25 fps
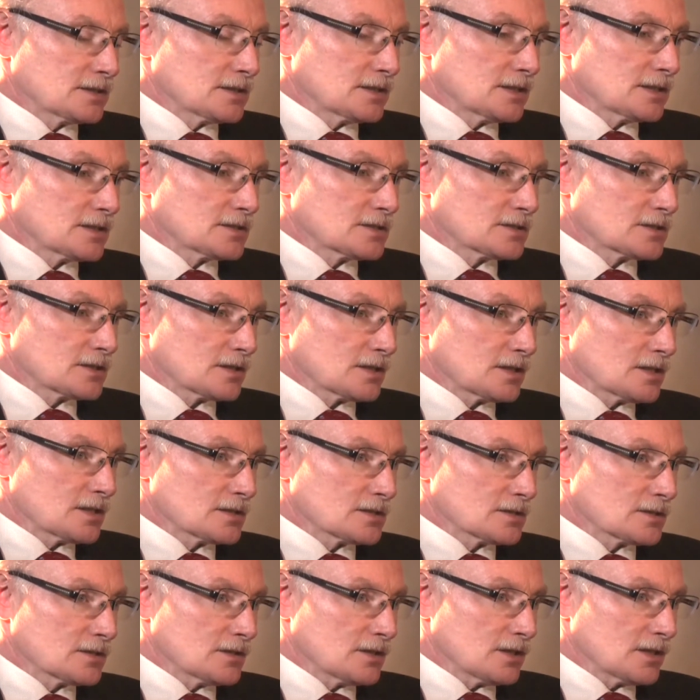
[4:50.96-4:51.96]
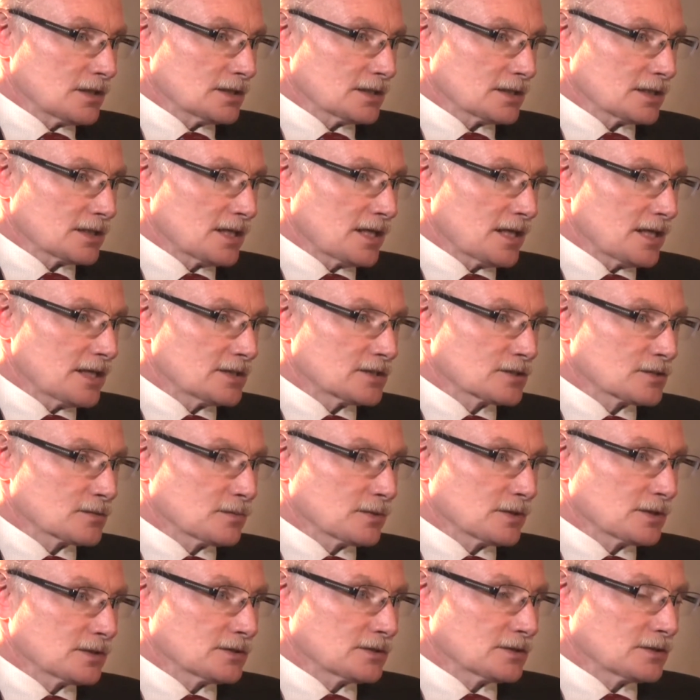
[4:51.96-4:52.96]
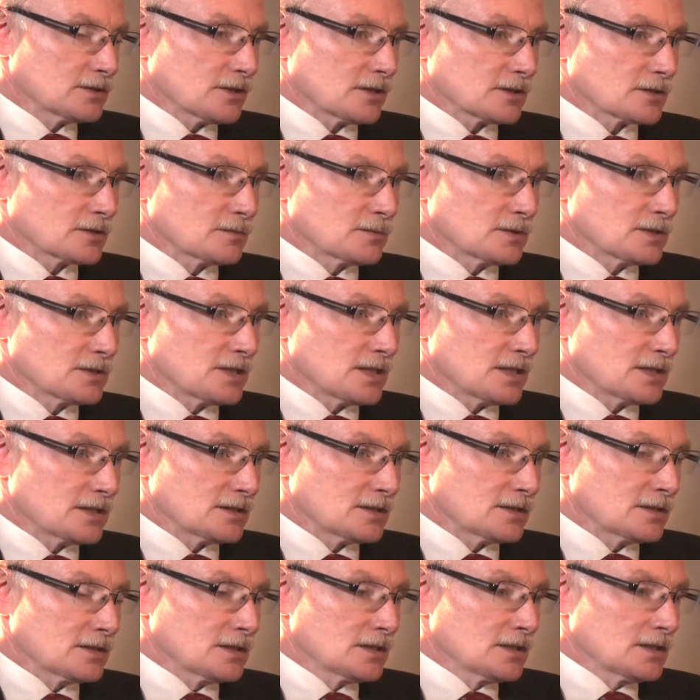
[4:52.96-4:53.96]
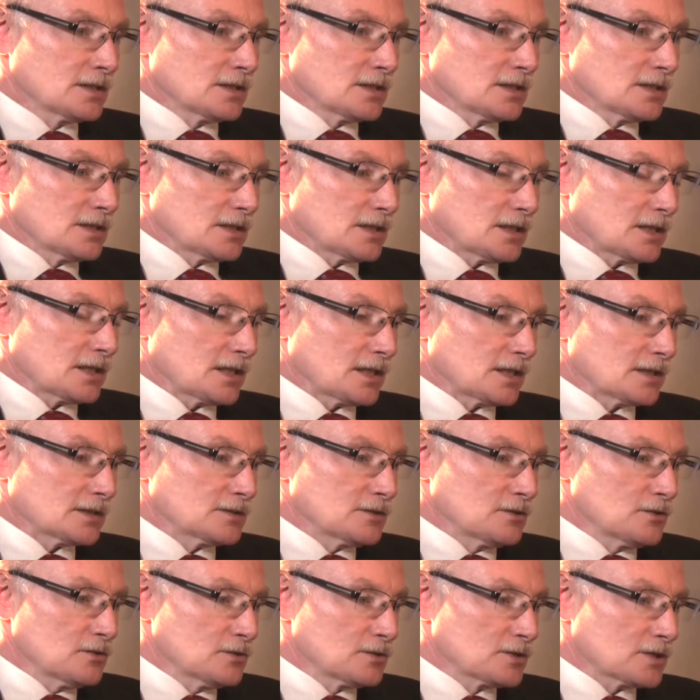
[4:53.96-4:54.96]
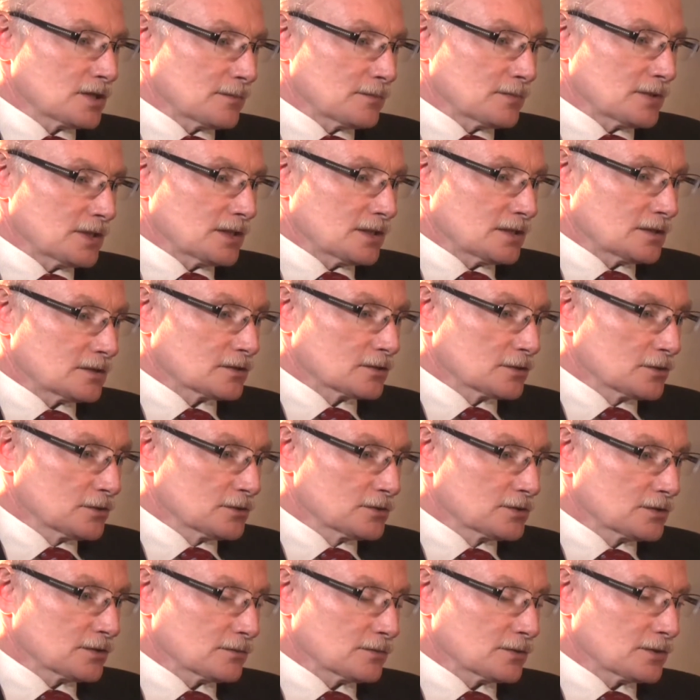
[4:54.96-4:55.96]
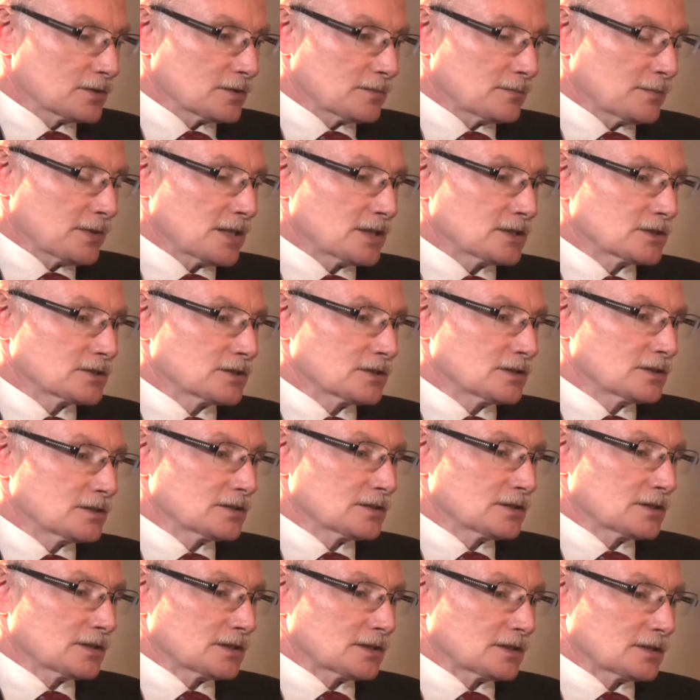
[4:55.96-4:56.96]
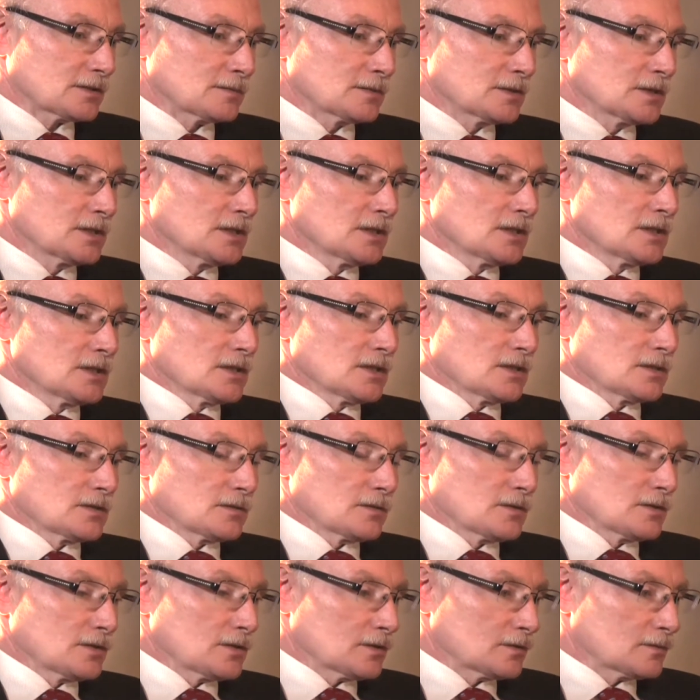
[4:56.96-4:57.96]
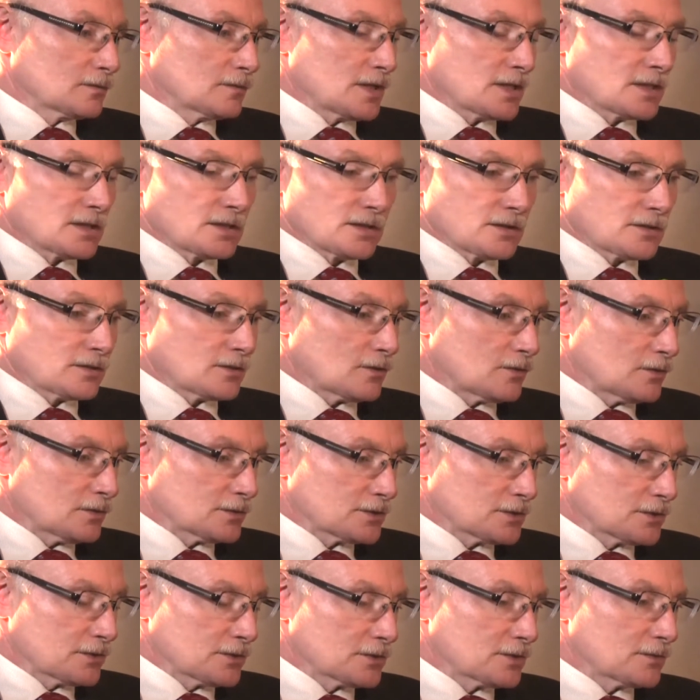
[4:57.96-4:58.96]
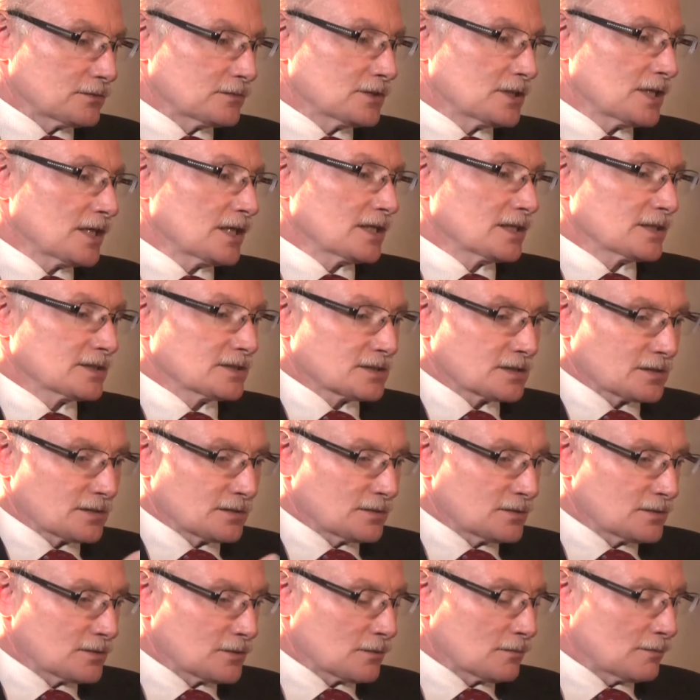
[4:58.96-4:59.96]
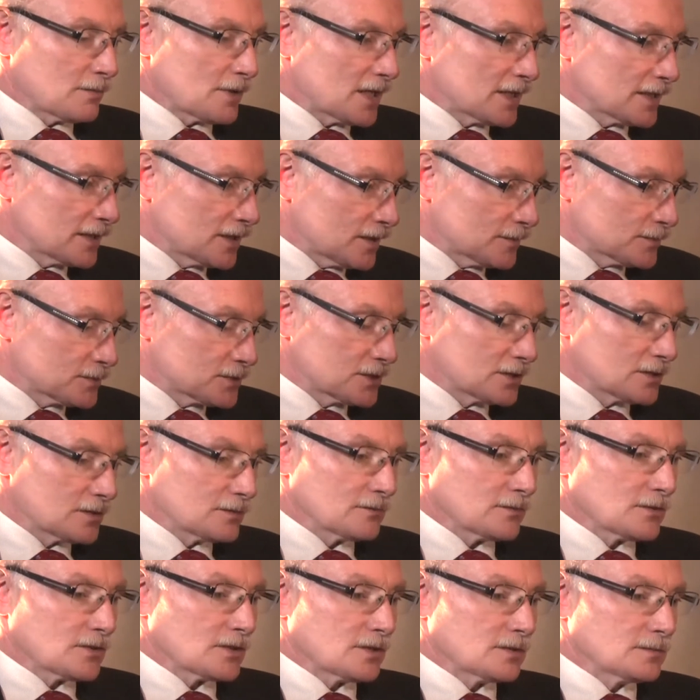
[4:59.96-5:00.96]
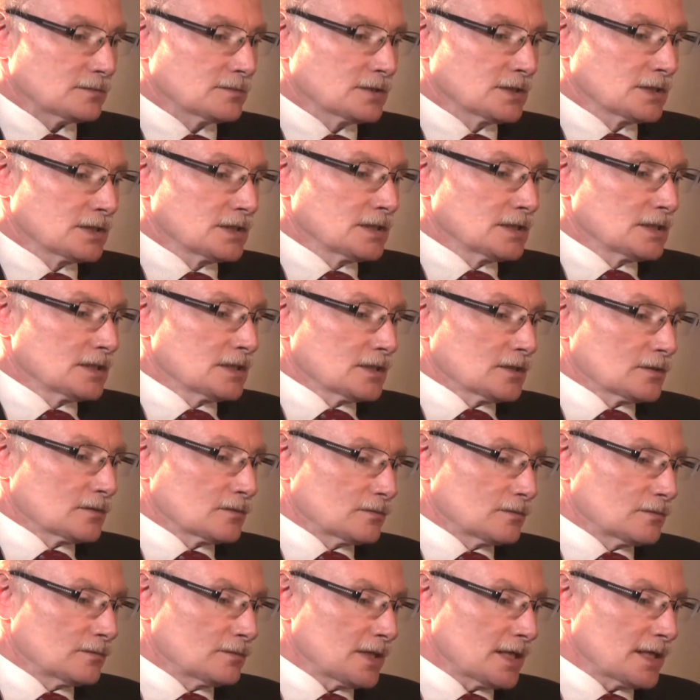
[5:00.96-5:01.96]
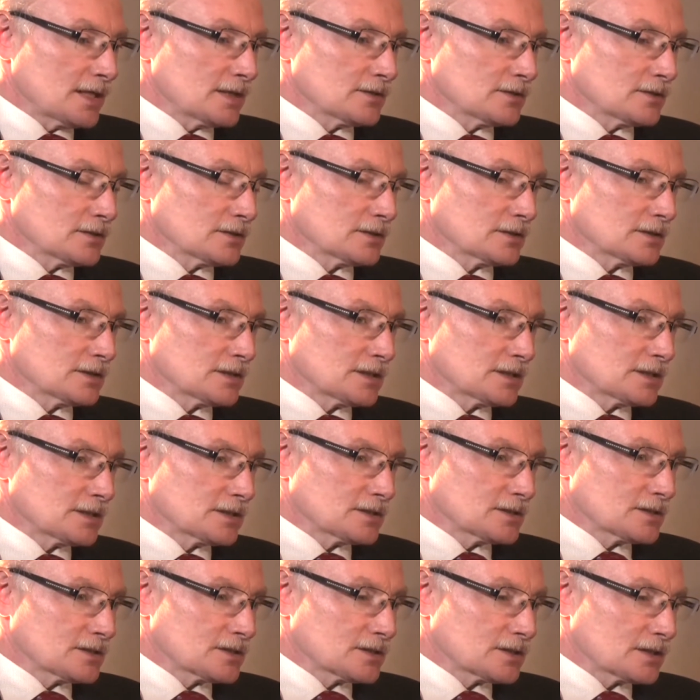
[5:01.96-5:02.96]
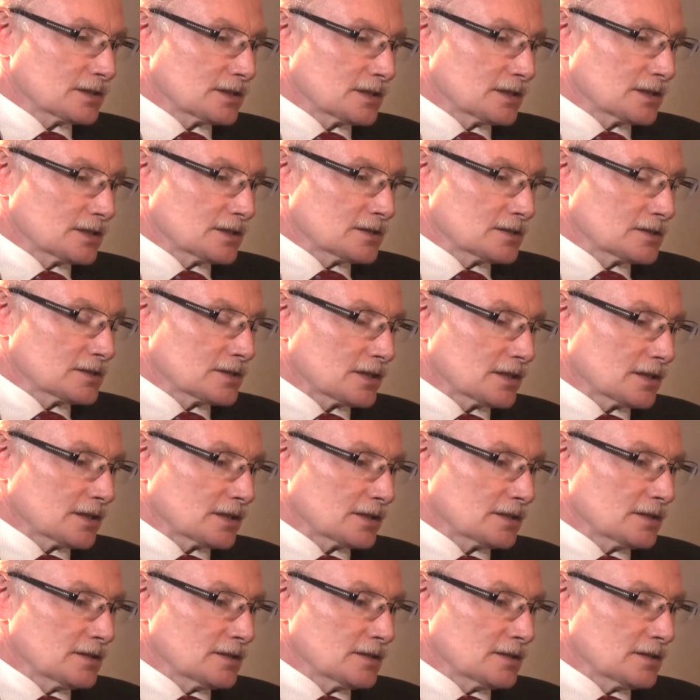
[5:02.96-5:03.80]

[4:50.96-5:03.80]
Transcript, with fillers: it's, it's not a case where the doctor would then uh, do something intrusive with the patient, uh, you know, run another whole series of tests, no biopsy involved. Mm-hmm. Rather, it's, it's uh,